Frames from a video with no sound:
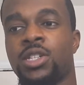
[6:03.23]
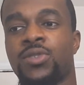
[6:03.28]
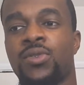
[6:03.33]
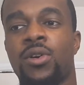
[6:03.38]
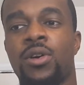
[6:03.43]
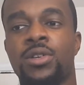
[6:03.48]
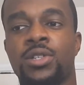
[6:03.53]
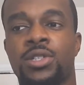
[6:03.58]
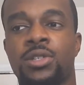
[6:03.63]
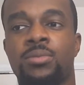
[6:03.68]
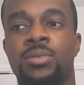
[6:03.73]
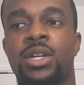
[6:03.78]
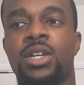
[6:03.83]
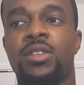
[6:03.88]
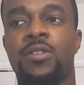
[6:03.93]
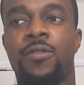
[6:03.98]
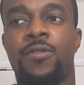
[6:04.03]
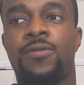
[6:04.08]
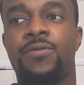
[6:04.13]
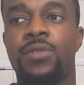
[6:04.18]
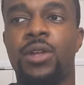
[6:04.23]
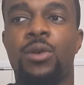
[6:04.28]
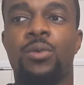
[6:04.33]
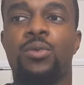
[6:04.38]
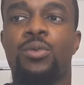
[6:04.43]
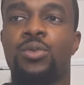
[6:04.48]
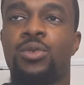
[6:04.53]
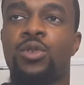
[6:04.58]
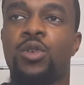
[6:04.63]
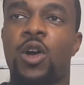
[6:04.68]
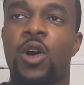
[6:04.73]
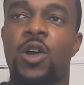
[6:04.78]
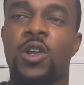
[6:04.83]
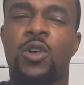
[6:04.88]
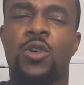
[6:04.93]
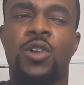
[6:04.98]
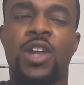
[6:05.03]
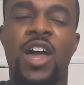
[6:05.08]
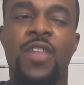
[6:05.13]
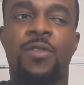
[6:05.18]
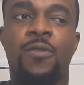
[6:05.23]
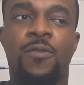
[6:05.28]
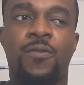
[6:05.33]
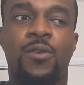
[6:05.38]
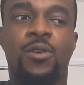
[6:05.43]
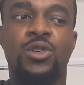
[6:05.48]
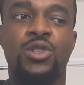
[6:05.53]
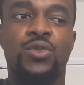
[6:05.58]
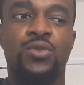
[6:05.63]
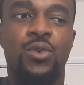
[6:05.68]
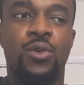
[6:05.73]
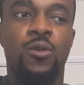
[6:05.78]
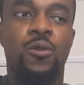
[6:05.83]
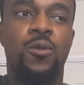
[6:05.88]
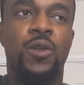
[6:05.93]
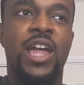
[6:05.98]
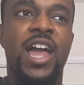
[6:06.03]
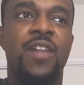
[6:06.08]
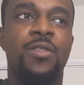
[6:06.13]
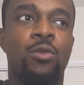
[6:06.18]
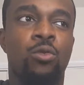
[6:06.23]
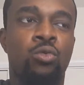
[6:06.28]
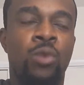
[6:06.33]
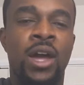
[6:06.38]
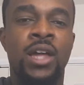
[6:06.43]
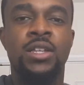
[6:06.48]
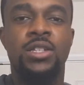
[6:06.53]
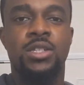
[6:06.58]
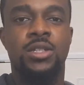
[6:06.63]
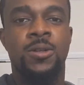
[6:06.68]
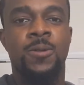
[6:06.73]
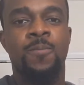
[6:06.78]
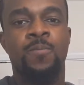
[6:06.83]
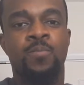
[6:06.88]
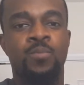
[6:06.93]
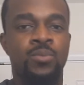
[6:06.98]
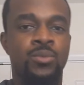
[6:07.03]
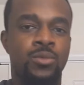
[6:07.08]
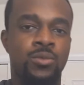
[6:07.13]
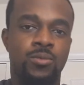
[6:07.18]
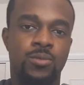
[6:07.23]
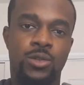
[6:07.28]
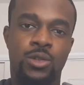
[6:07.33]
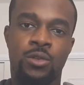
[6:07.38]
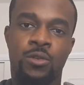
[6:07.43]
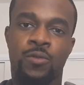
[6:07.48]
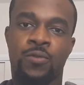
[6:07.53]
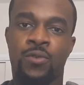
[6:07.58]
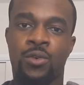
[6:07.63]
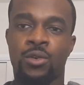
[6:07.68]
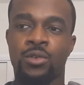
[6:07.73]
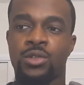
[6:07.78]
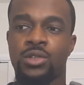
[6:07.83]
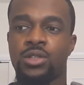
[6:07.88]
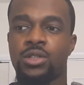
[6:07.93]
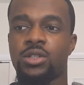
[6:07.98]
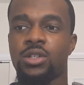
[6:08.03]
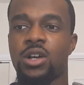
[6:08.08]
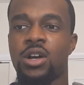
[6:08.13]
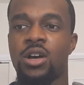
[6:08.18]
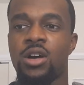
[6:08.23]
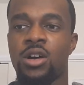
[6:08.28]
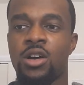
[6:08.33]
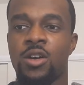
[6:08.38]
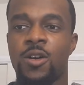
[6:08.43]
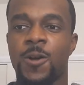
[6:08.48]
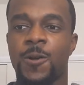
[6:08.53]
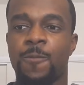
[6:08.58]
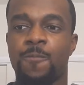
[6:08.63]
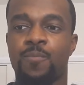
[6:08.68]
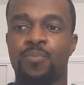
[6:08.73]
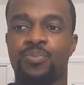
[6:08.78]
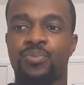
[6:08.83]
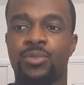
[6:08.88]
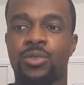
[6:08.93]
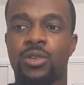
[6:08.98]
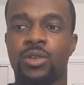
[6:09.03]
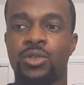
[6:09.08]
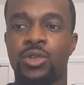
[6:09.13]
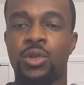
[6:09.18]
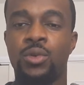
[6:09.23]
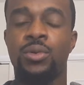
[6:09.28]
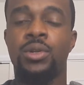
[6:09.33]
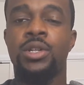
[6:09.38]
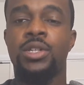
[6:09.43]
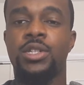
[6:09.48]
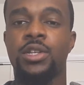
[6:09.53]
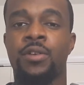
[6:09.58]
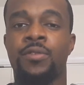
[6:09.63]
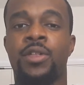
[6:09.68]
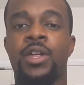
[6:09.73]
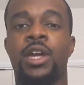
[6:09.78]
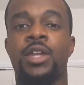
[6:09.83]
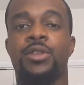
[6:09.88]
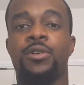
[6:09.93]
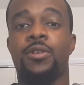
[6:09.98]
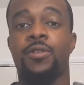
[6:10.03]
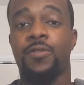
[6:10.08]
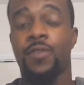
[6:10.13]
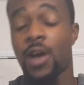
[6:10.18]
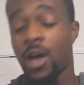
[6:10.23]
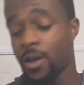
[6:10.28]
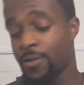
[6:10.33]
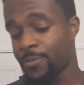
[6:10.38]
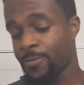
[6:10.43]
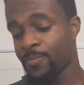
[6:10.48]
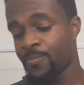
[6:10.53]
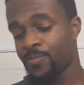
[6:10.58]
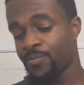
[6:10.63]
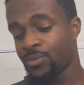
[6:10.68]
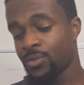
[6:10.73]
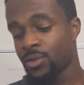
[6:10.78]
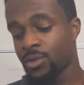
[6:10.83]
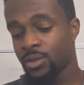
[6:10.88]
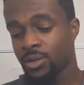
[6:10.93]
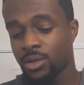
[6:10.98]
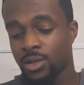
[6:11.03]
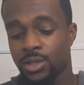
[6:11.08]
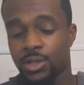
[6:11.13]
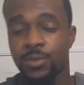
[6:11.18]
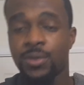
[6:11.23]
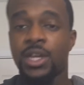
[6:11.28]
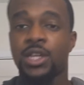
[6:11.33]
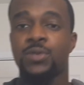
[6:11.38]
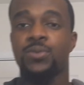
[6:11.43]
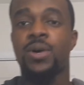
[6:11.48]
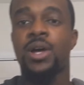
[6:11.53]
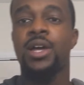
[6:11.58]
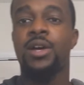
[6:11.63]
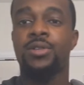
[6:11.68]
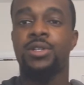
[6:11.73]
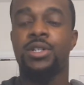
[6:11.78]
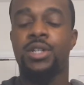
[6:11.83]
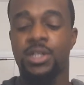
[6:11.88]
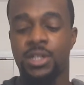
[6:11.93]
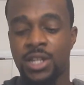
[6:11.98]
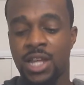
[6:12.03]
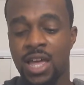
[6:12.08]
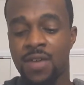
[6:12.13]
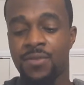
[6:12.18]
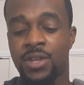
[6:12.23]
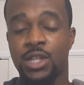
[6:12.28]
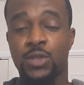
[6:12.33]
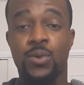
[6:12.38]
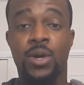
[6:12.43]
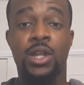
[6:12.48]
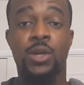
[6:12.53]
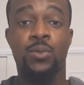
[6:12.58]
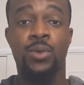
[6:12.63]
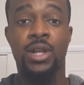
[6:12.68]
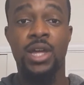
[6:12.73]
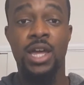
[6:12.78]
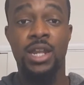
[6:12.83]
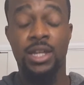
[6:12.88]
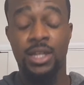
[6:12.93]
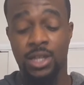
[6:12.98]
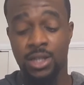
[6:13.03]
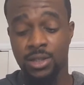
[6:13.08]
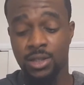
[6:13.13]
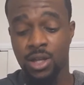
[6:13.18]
as far as them getting they were going to have the first phone. They had the rights to the first units of the 835. So that's why LG doesn't have it. That's why they went ahead and